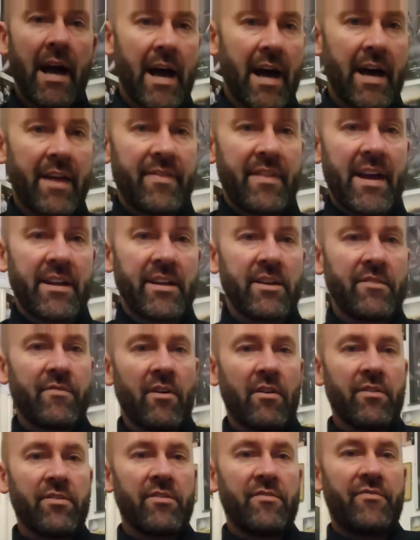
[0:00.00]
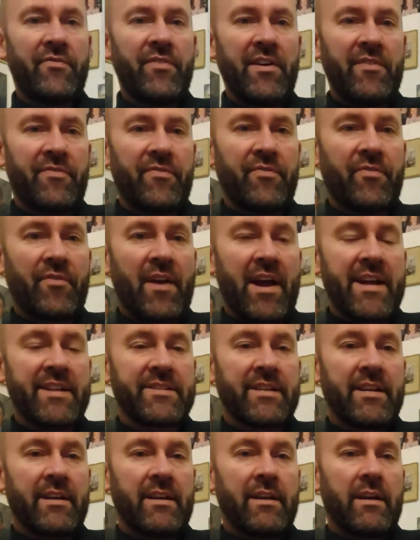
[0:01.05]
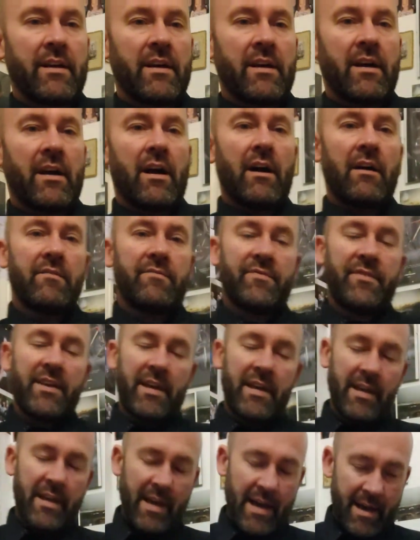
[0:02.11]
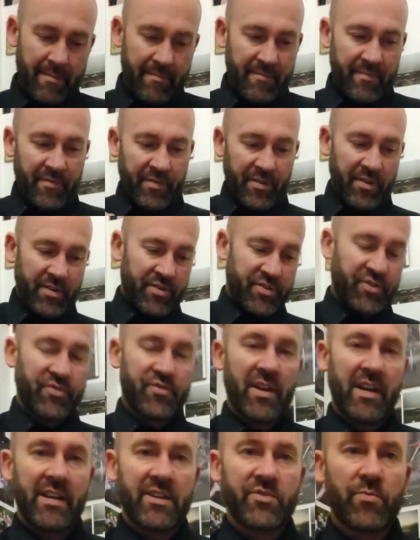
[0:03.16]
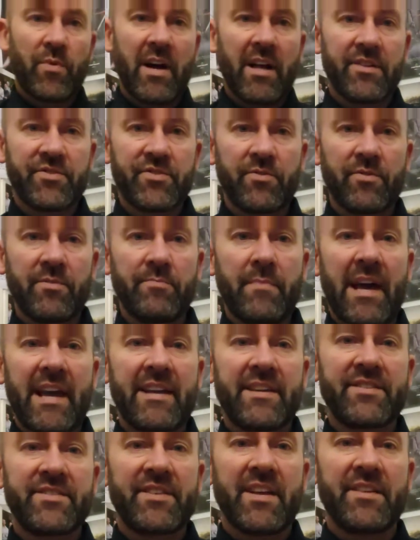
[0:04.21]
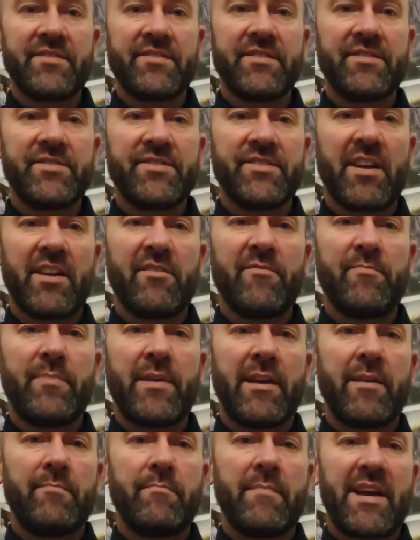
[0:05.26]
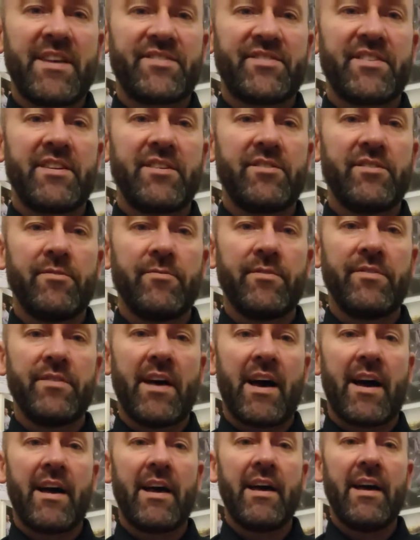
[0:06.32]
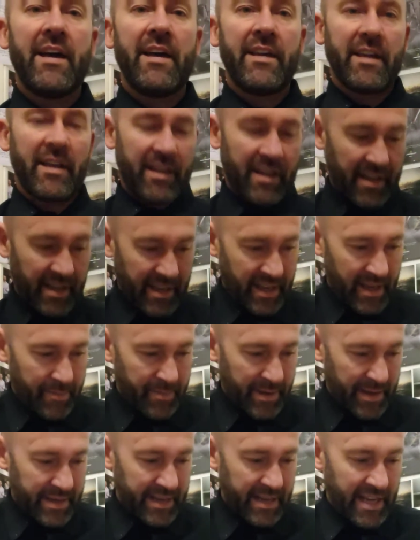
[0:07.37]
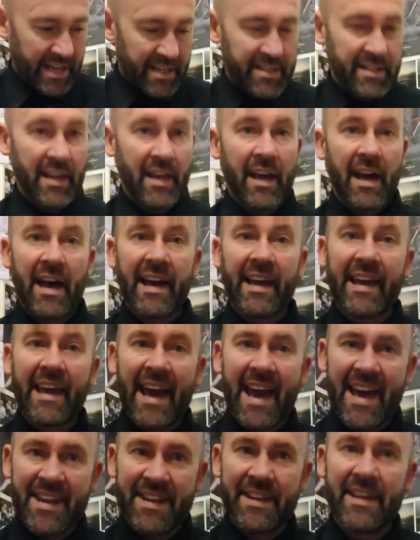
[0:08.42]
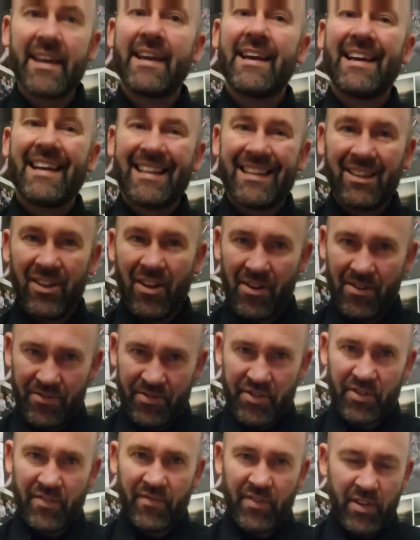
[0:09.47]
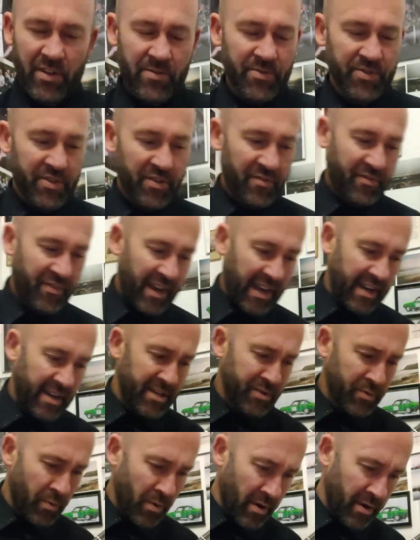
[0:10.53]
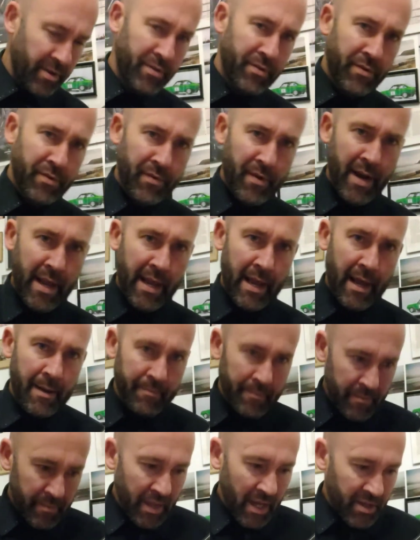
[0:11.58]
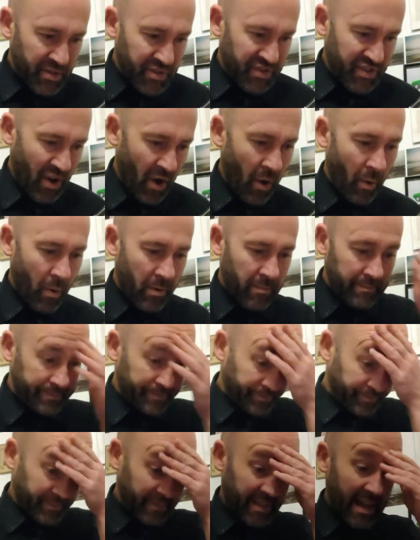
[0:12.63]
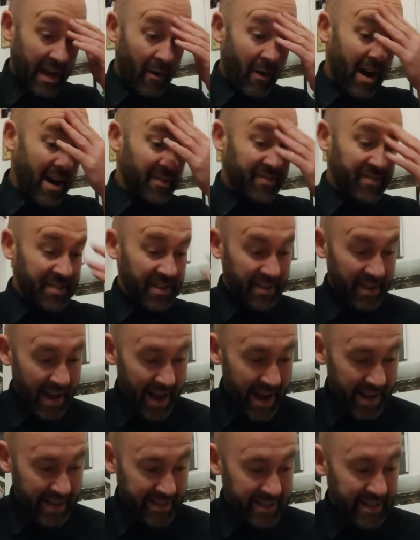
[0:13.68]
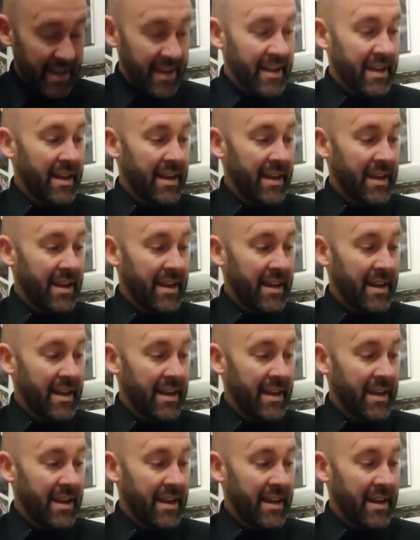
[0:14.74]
and then you've got the 5th fret of the 1st string as well. So it makes sense, instead of being messy doing that, you can keep it neat. Again, lots of use of fingers 1 and 3. So, now after that,